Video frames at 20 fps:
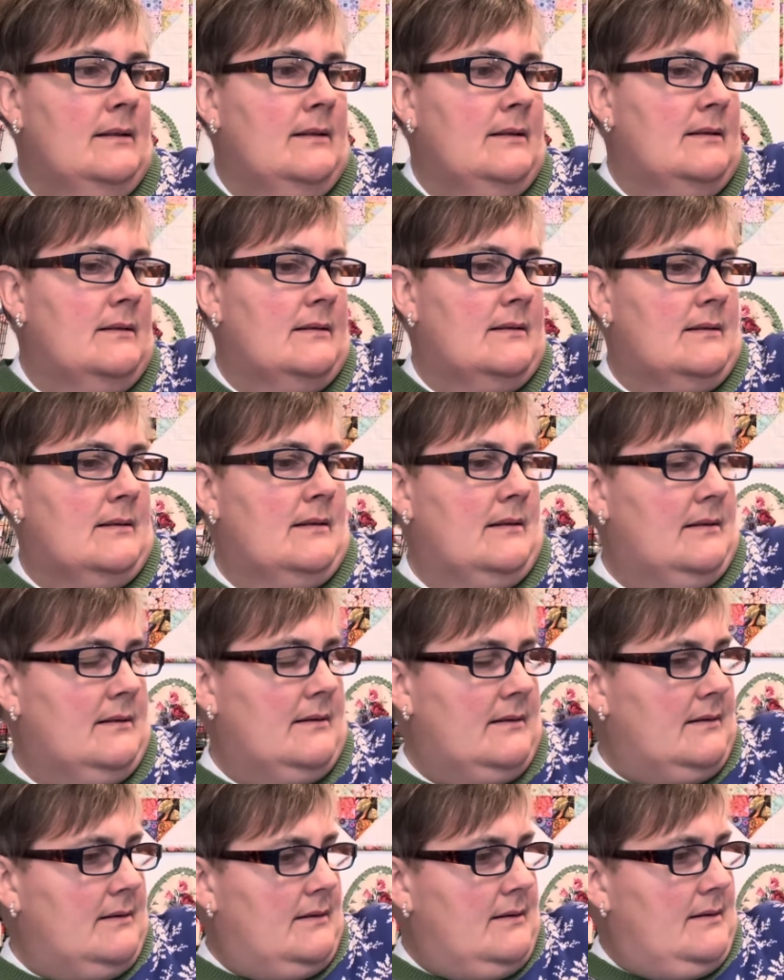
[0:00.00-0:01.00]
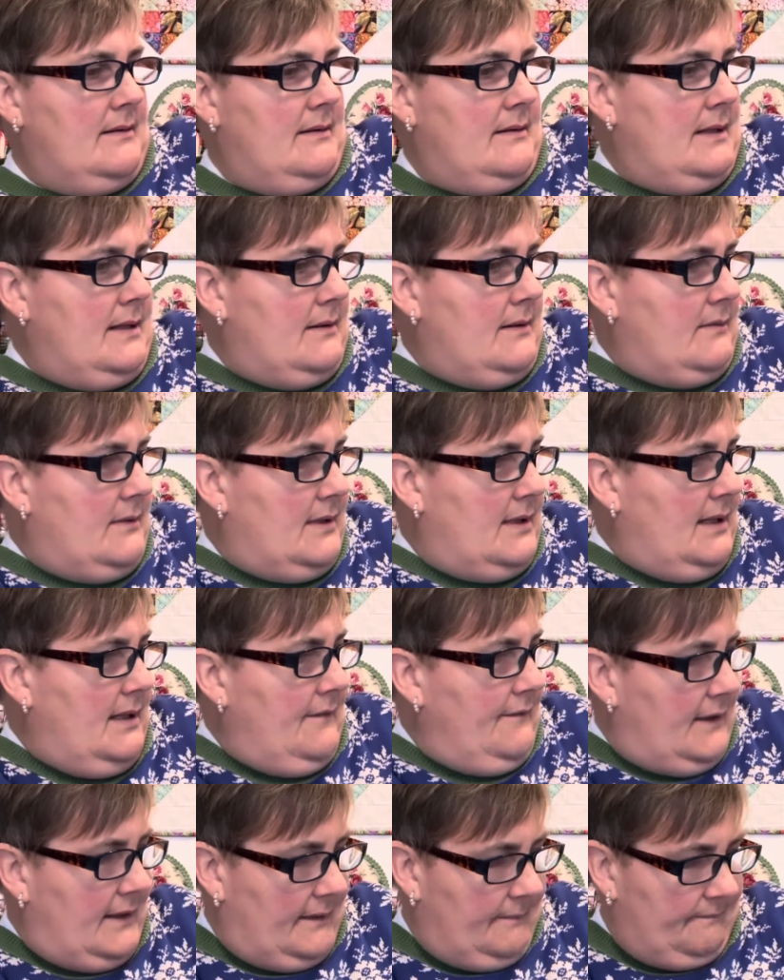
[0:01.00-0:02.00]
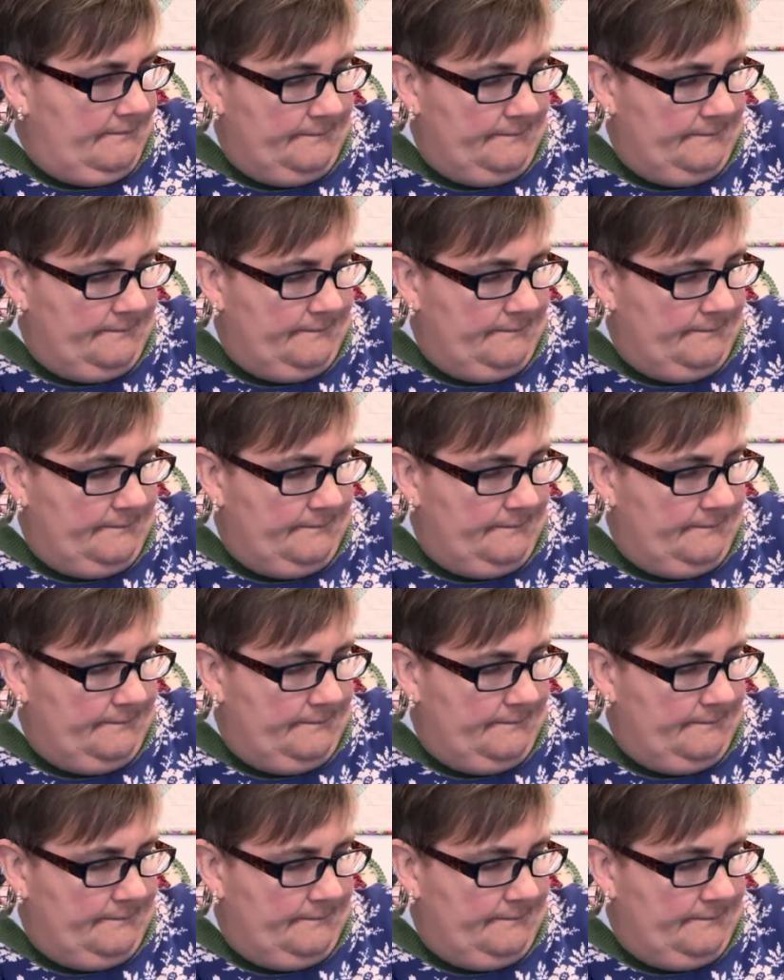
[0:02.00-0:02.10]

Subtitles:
So that was lovely.